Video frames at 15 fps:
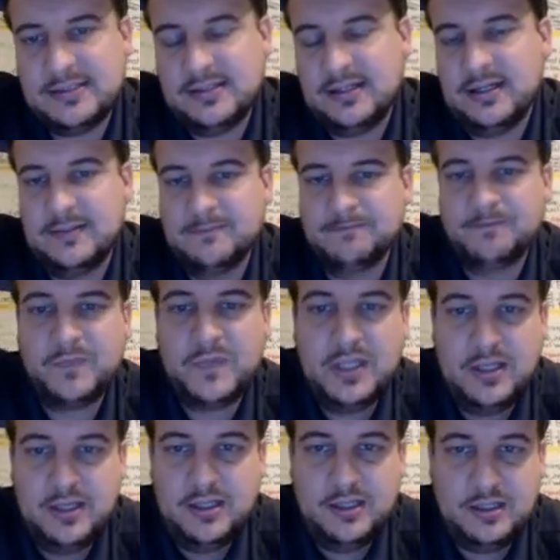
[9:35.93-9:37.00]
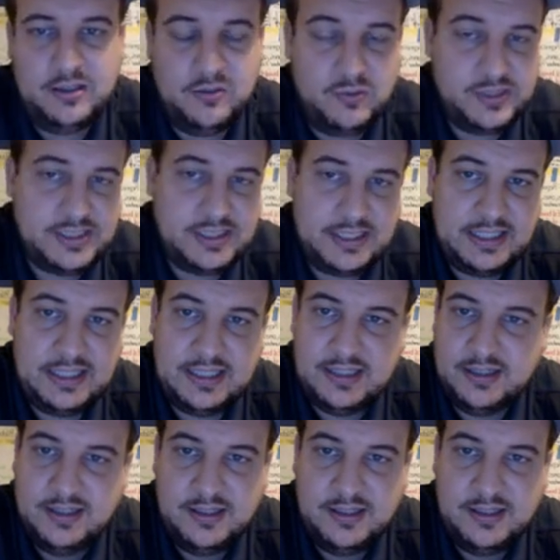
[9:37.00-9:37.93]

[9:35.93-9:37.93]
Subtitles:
Once again,